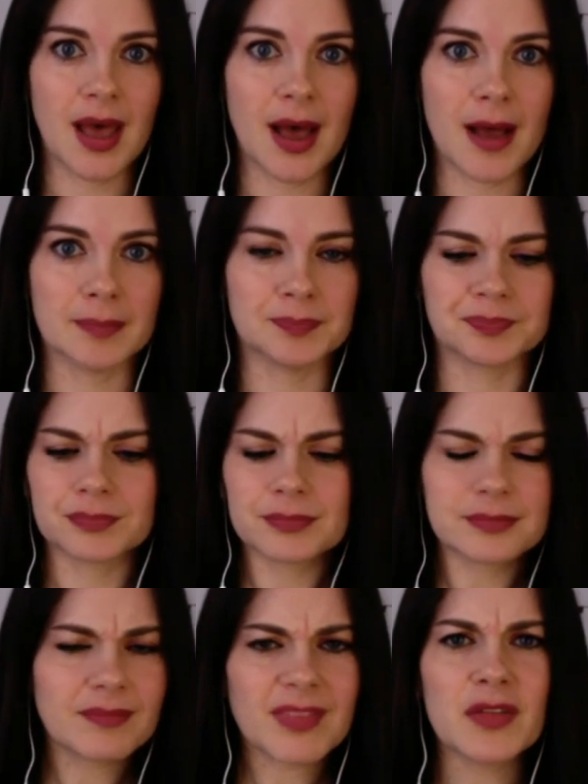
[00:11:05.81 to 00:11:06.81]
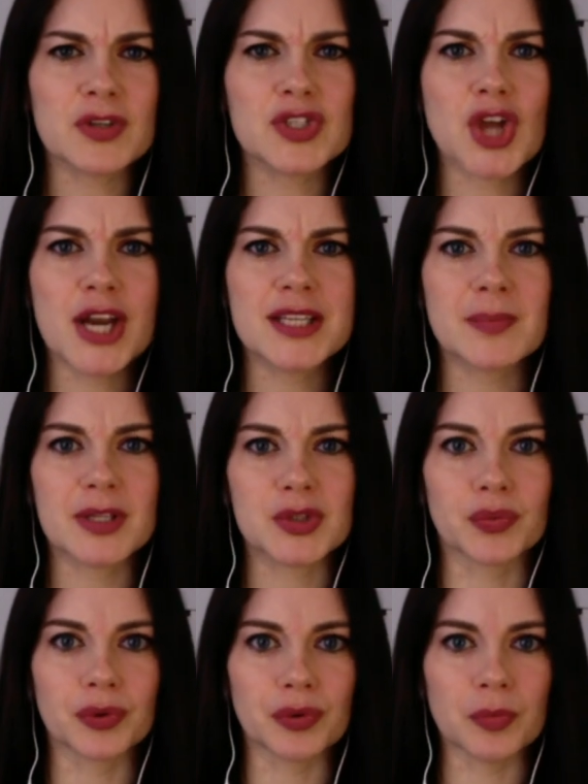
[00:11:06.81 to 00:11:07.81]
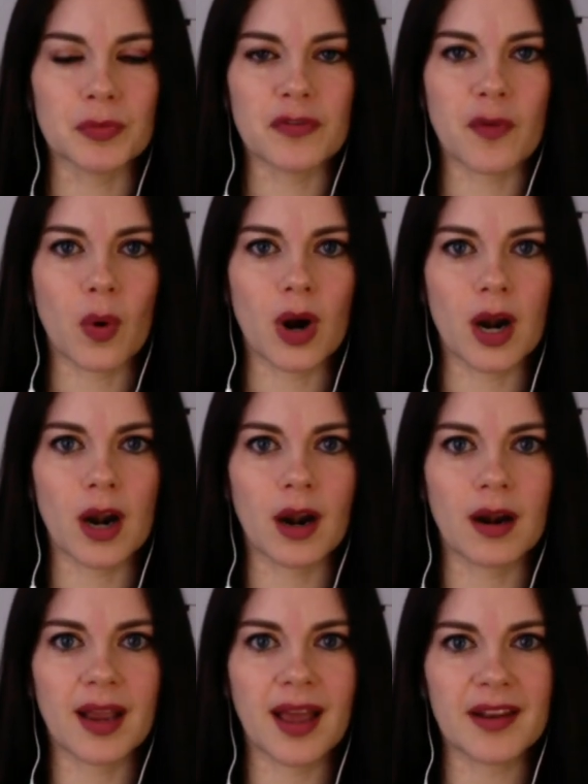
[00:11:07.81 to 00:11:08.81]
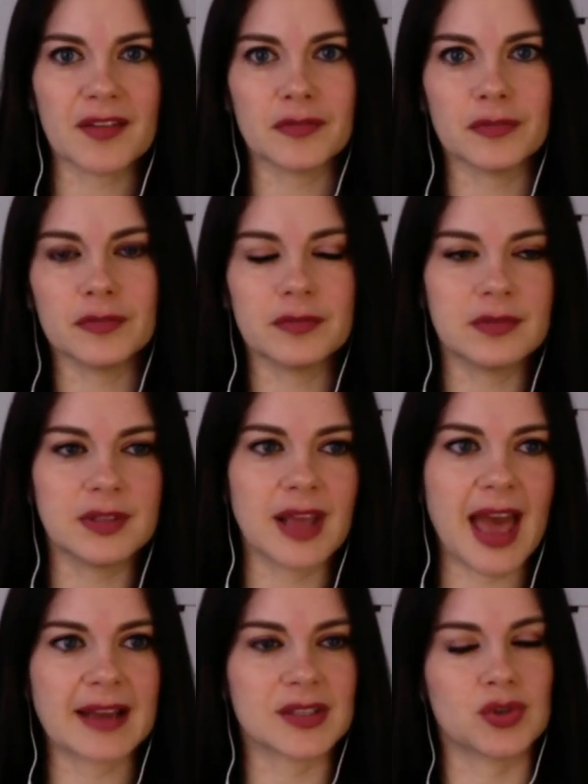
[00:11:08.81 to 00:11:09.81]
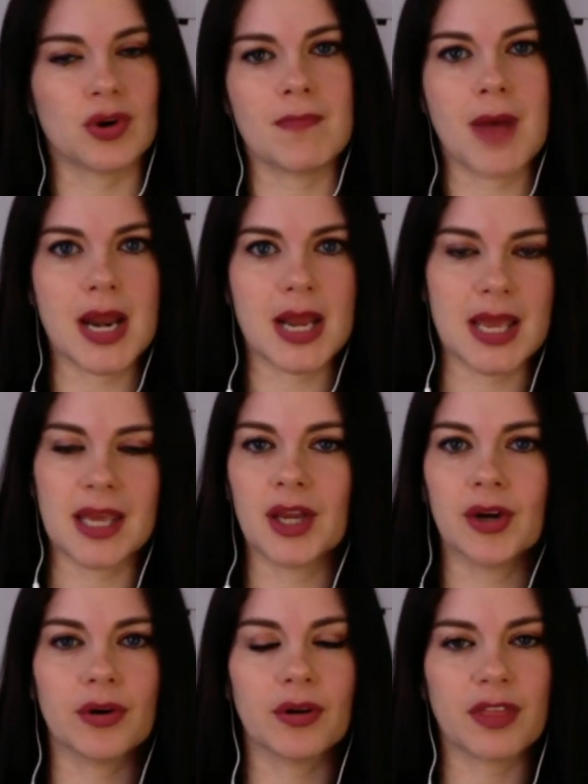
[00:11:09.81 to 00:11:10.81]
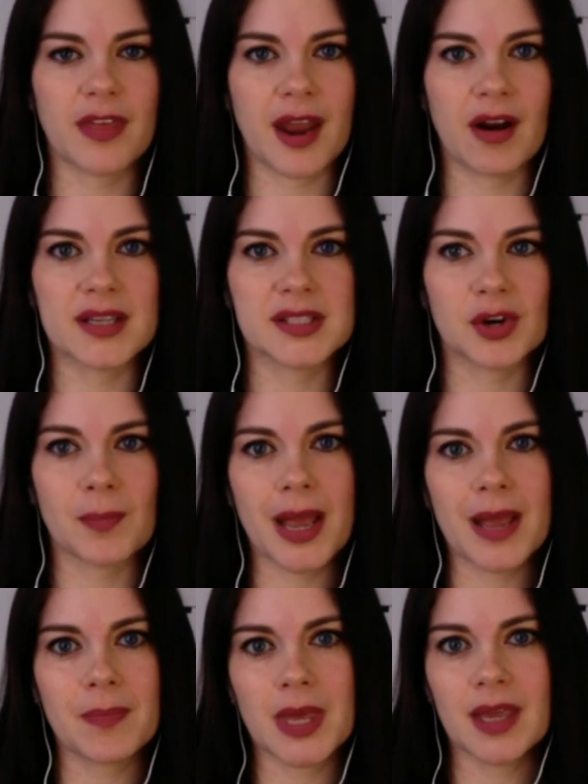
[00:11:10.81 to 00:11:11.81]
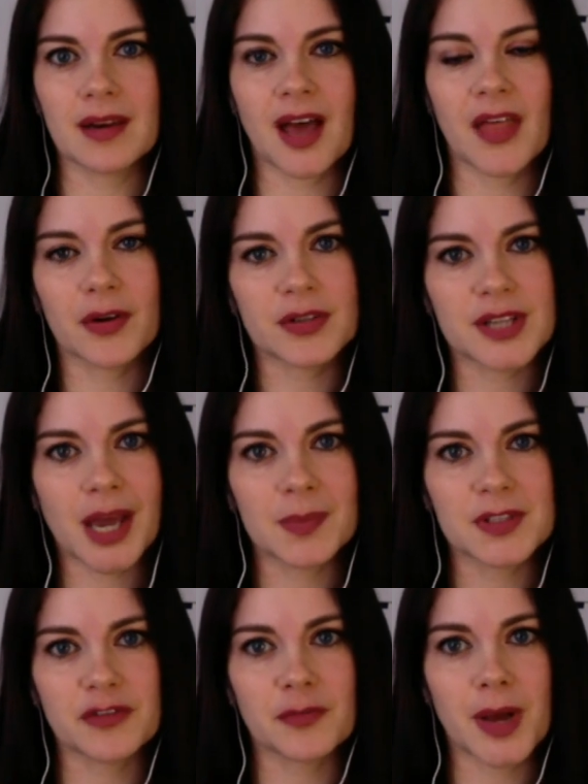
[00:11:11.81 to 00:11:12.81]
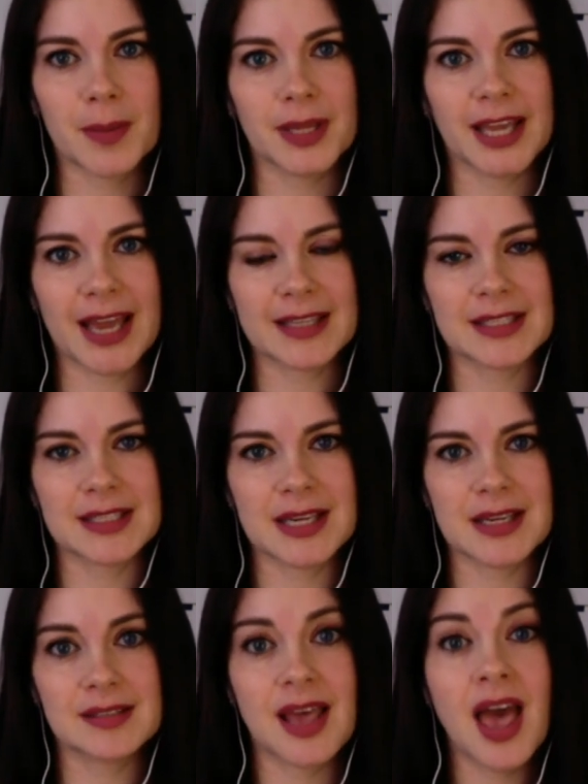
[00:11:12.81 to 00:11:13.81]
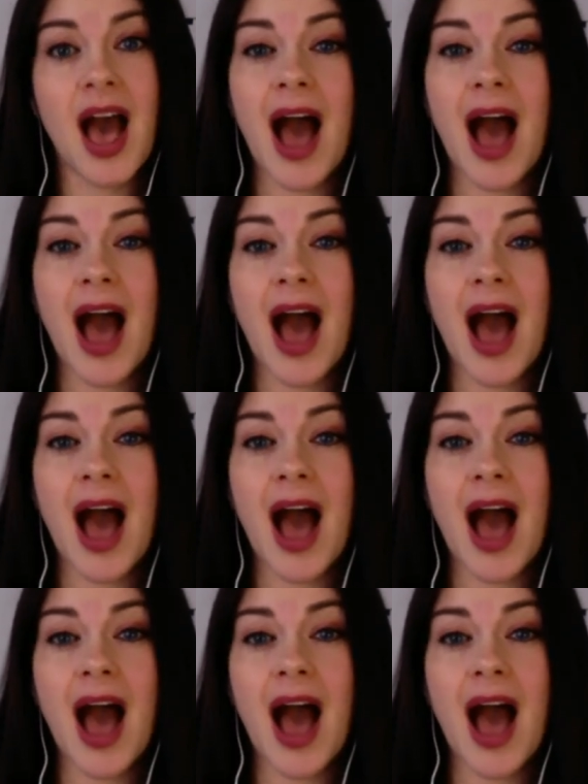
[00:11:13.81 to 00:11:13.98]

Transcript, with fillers: There's not as much room for kind of extra money here or there as there might be in other types of public entities.